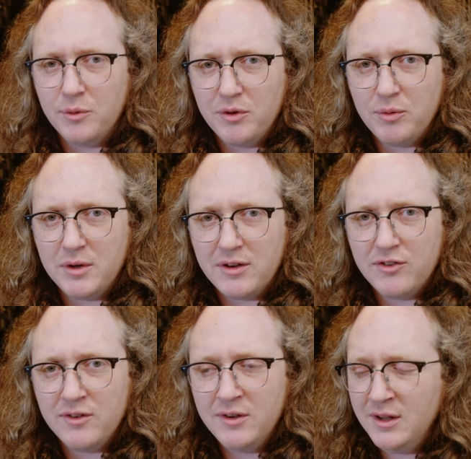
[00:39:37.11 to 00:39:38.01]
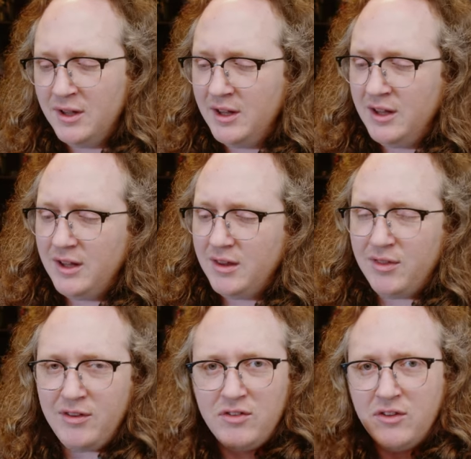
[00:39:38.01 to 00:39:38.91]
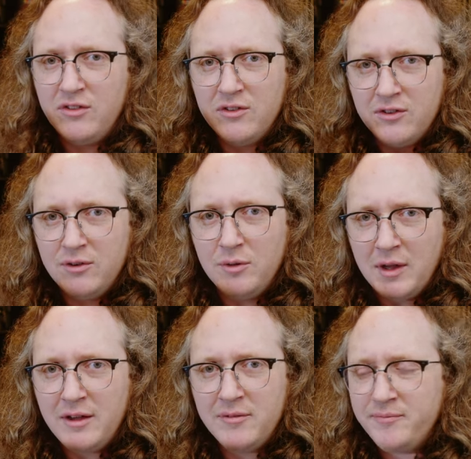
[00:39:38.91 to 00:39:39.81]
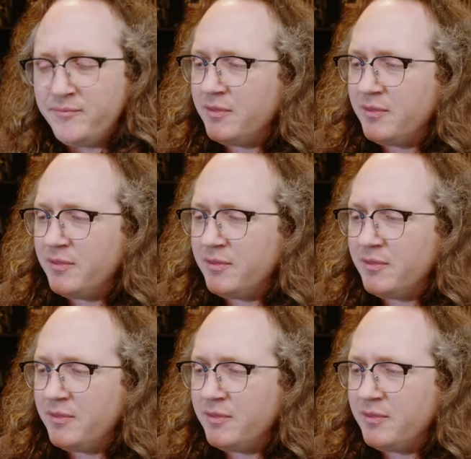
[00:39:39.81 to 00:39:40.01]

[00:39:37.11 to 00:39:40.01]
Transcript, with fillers: noise reduction. This doesn't do that.